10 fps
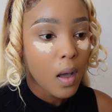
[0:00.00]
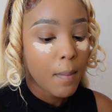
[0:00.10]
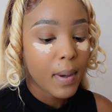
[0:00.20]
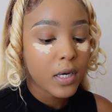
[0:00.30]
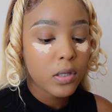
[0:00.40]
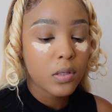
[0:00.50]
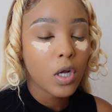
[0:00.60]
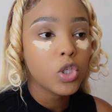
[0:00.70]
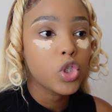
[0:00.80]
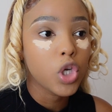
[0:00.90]
but it's
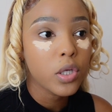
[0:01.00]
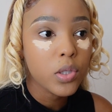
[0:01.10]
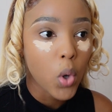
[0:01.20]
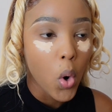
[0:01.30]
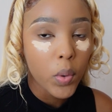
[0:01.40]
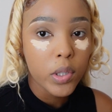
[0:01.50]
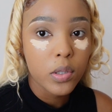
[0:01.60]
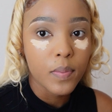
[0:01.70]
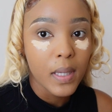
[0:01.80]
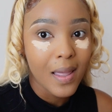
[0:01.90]
not just going
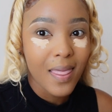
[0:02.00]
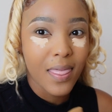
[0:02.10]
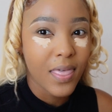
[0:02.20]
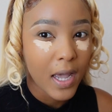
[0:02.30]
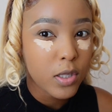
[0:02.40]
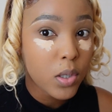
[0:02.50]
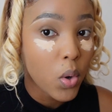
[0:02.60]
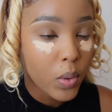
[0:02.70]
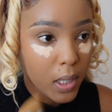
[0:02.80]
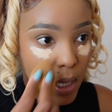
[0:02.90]
to be that
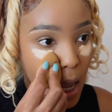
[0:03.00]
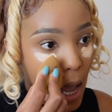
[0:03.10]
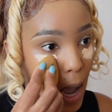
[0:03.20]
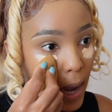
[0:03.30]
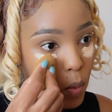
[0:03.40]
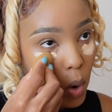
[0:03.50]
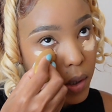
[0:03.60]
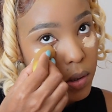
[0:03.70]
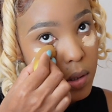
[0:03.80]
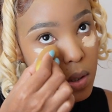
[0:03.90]
only. I
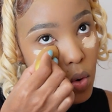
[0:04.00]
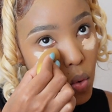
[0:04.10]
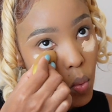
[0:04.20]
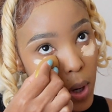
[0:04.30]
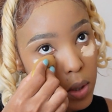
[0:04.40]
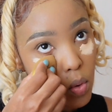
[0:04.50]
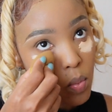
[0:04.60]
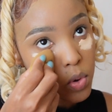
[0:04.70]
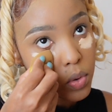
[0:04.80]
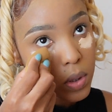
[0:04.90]
want, when
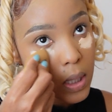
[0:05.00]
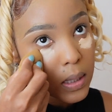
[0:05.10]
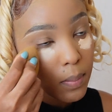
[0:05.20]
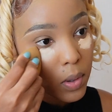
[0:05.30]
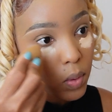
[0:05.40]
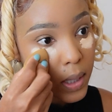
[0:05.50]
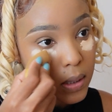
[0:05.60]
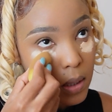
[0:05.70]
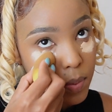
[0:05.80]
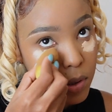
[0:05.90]
umuntu thinks about
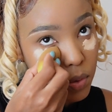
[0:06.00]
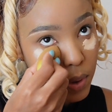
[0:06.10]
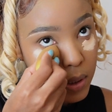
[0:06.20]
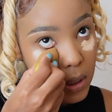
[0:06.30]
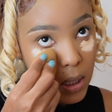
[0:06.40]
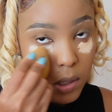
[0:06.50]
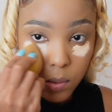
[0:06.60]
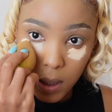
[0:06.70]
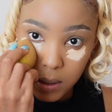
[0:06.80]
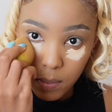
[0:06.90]
asiphest, to resonate
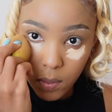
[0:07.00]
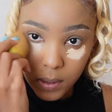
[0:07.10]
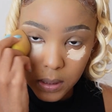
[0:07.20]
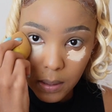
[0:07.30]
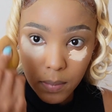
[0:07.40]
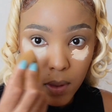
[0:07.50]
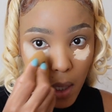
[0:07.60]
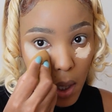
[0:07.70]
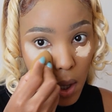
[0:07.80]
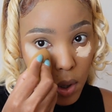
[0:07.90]
with
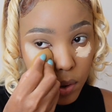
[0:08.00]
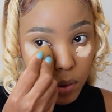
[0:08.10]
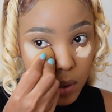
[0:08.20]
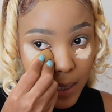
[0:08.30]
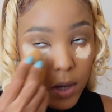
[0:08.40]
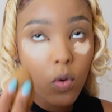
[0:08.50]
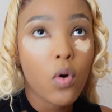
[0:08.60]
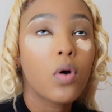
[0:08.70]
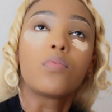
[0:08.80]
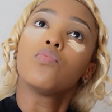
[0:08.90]
something. Like,
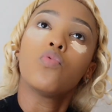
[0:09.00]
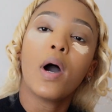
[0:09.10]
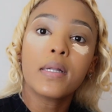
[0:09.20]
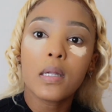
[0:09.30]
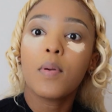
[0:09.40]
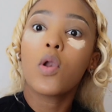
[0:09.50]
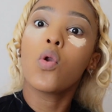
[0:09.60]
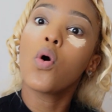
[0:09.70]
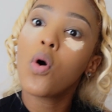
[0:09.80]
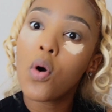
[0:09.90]
asiphest
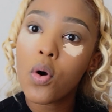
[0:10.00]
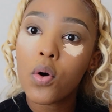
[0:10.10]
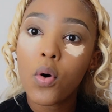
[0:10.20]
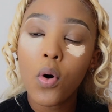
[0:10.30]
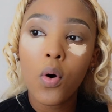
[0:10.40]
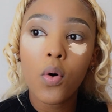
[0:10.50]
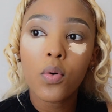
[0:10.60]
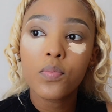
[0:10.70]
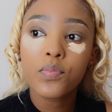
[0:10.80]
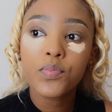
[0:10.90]
lo, or